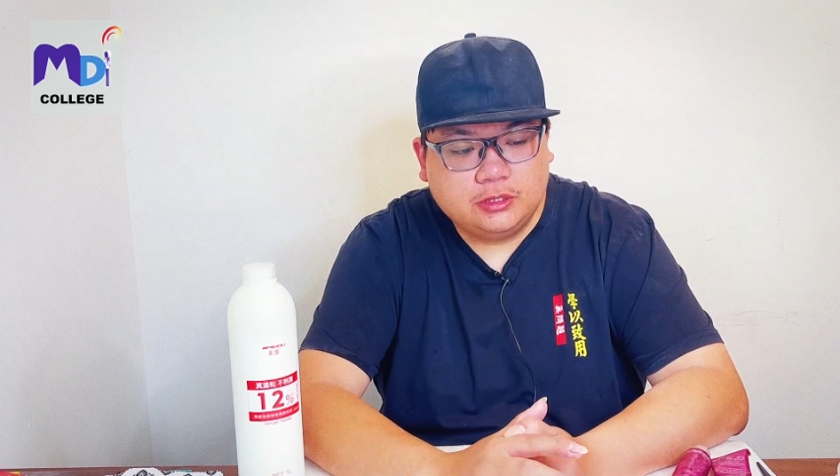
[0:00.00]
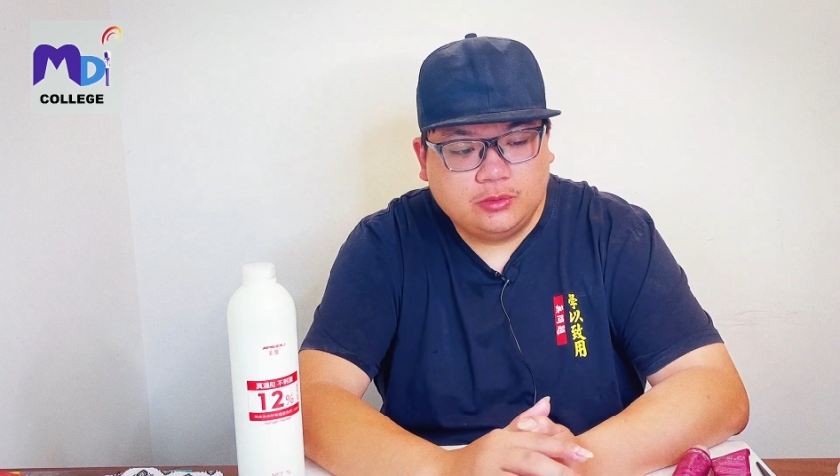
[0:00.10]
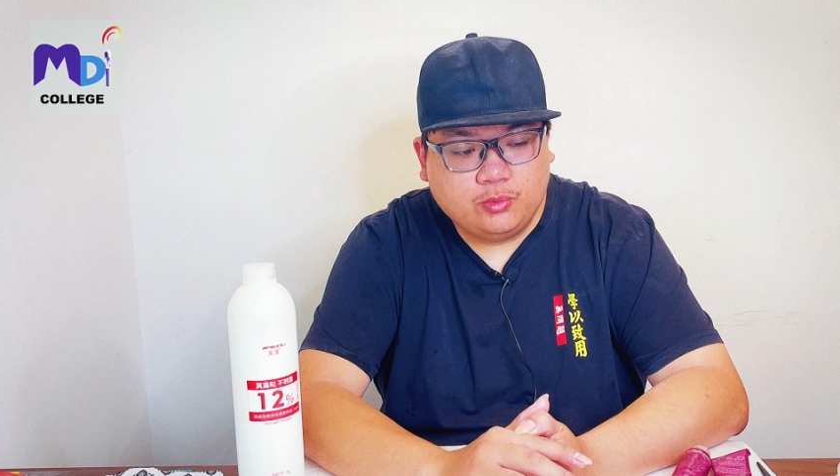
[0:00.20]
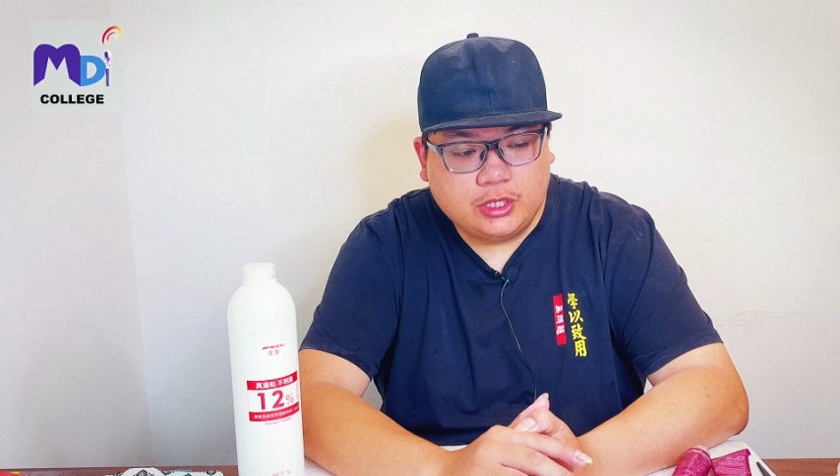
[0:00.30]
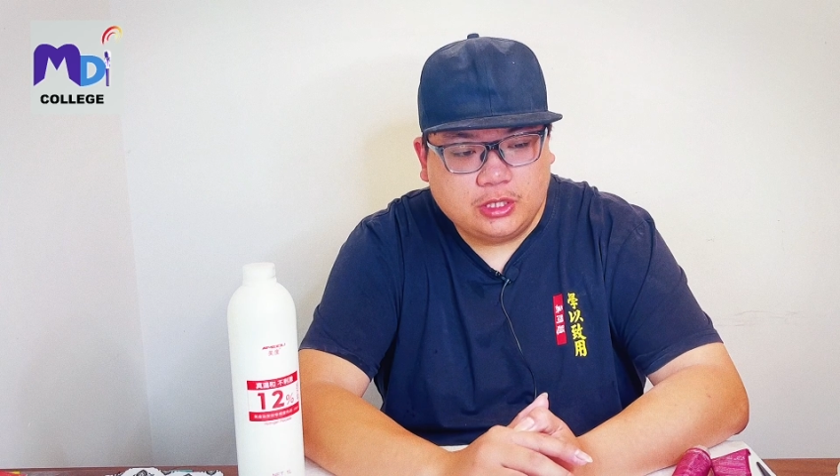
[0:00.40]

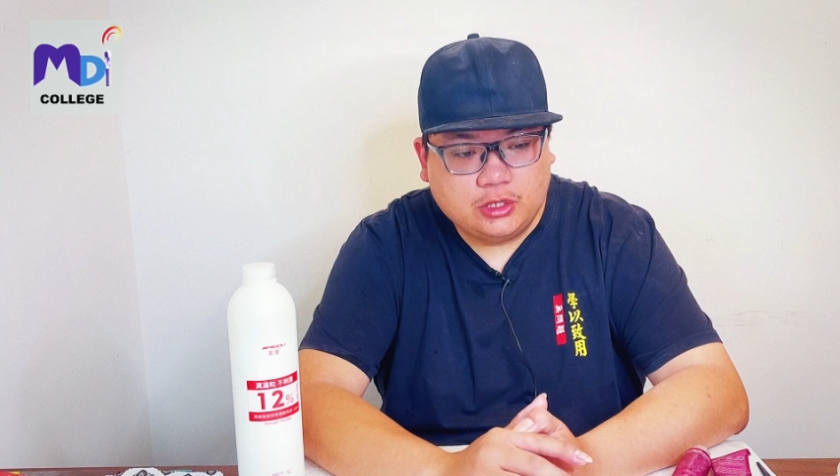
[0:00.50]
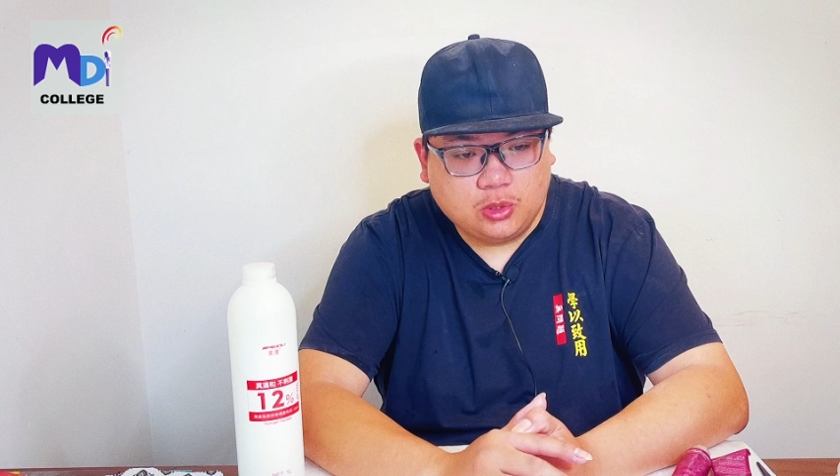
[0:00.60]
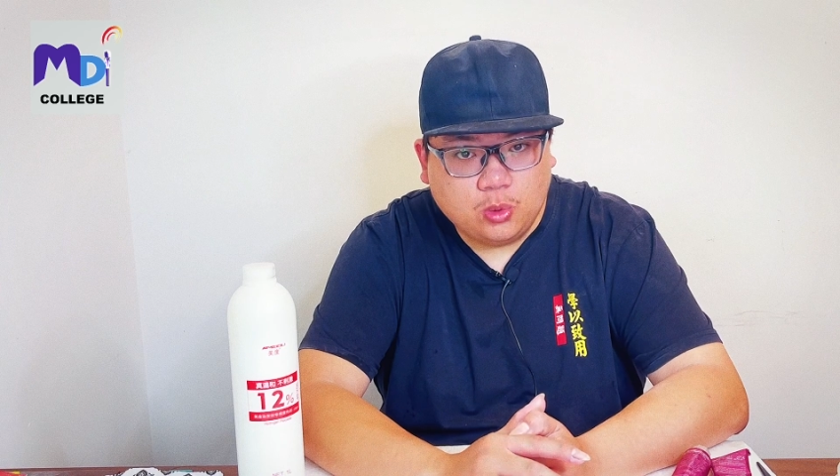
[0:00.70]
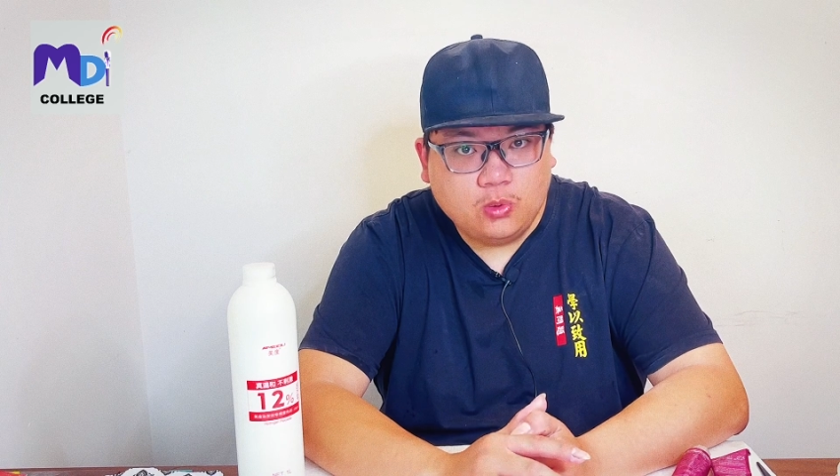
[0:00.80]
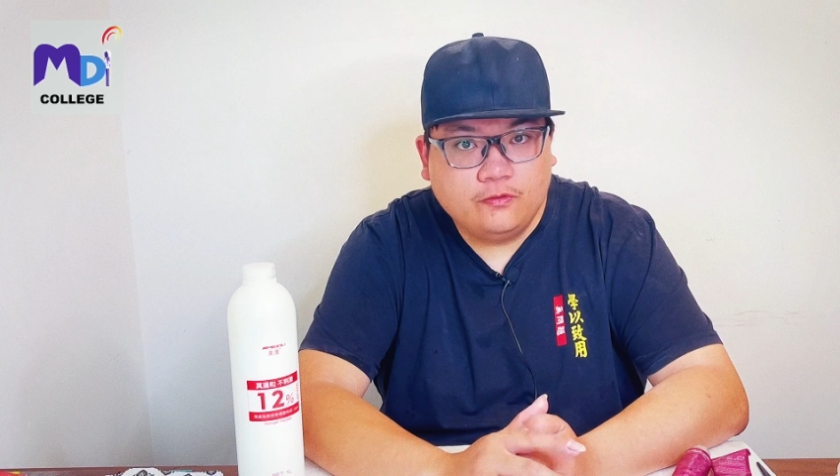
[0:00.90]
we
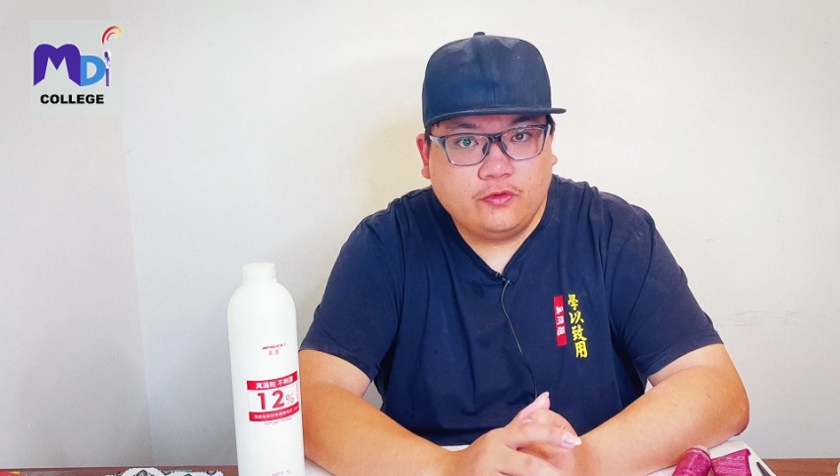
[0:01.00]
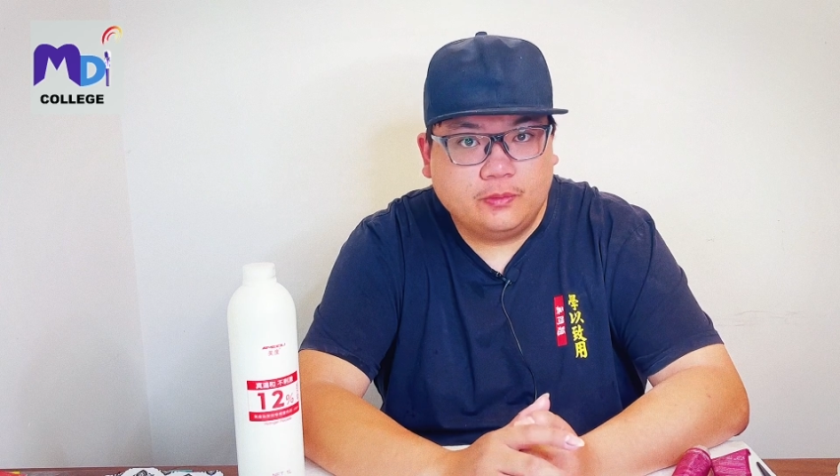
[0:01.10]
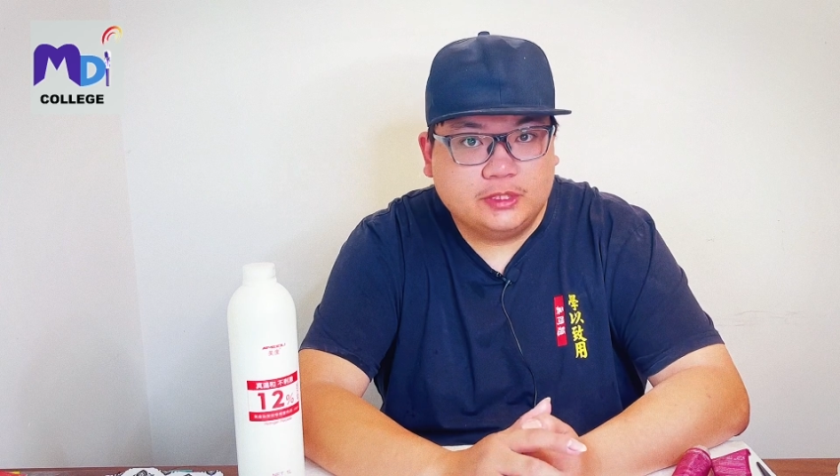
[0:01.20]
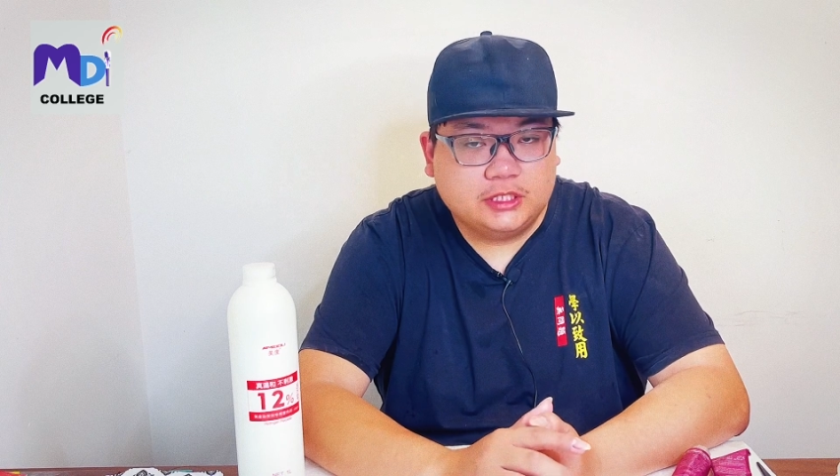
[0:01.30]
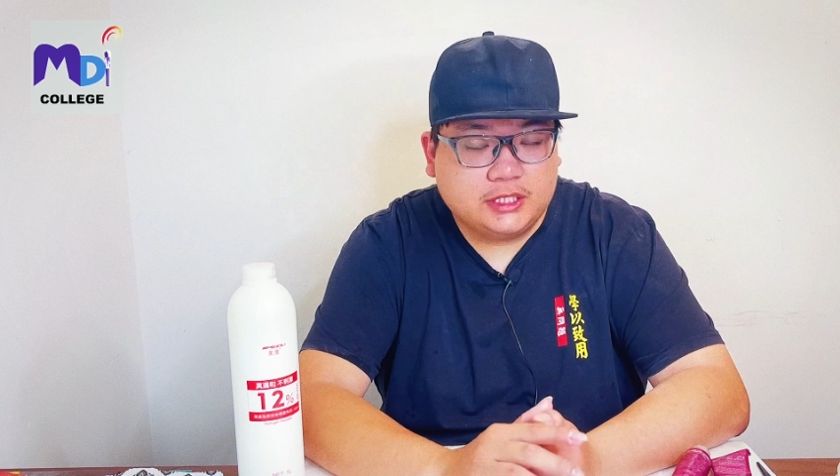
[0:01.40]
know
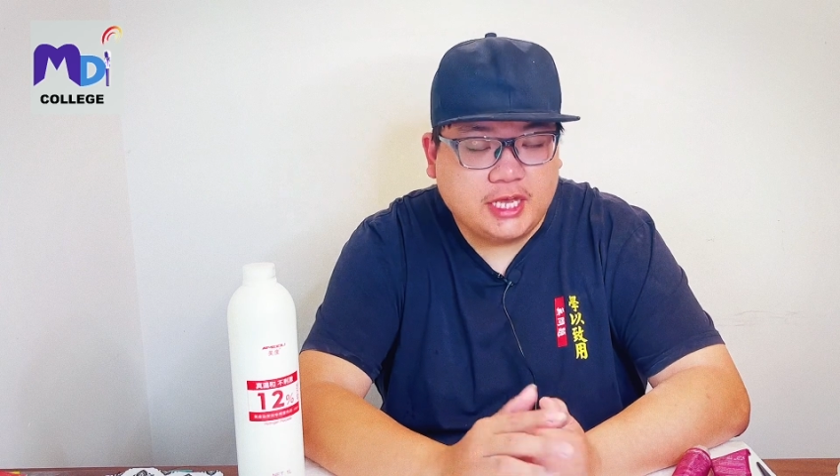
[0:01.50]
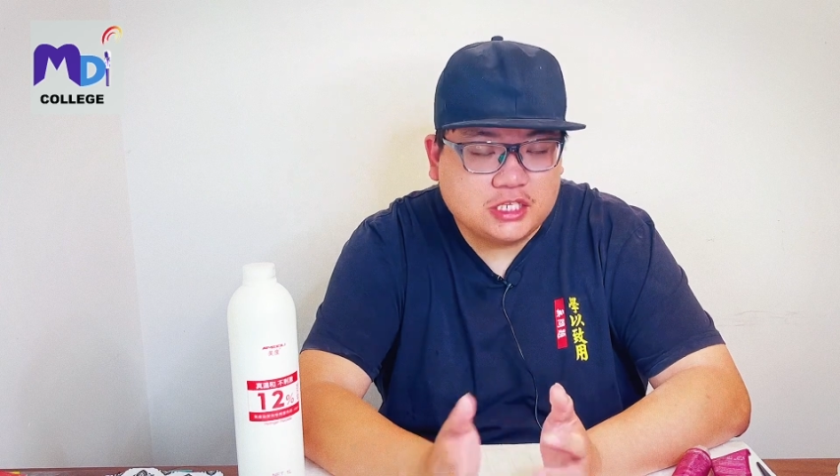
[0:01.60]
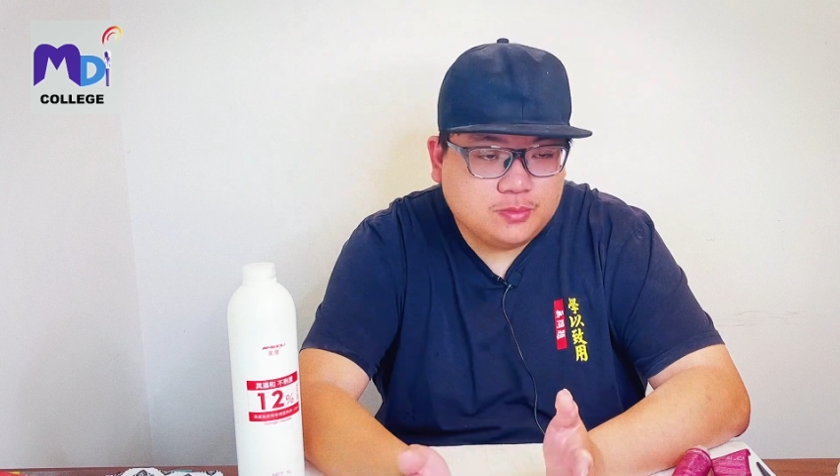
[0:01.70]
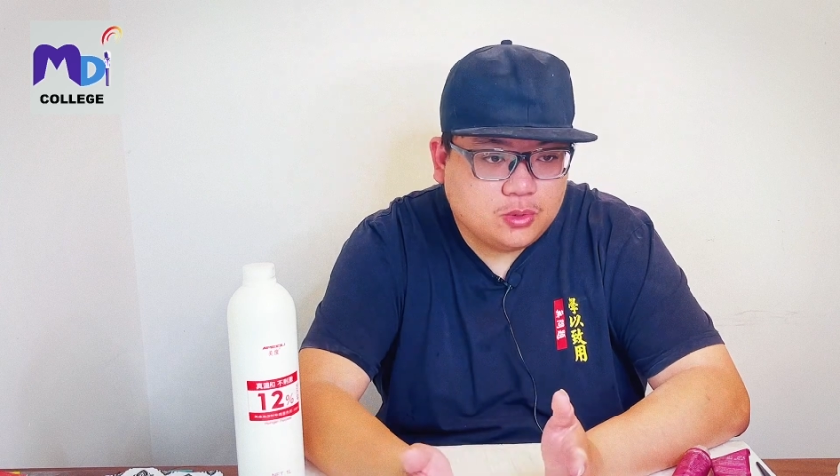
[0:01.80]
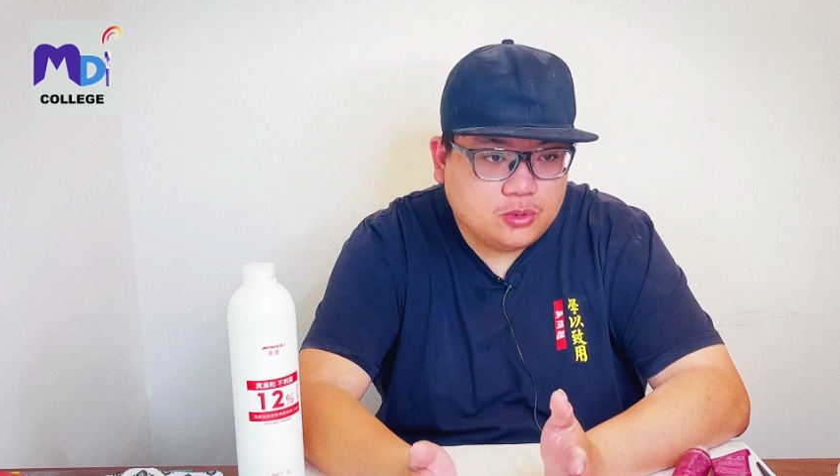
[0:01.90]
from the
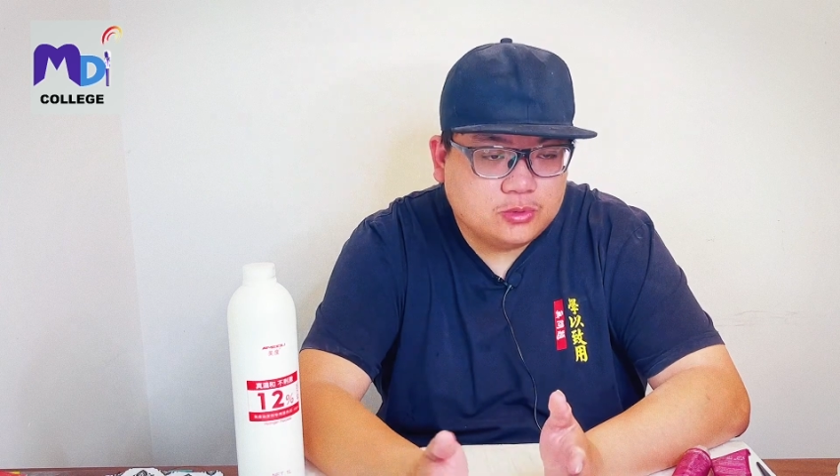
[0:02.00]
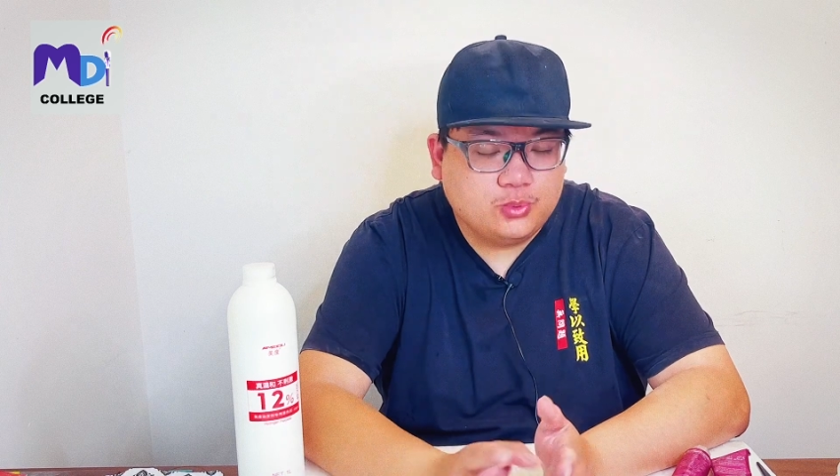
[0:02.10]
textbook,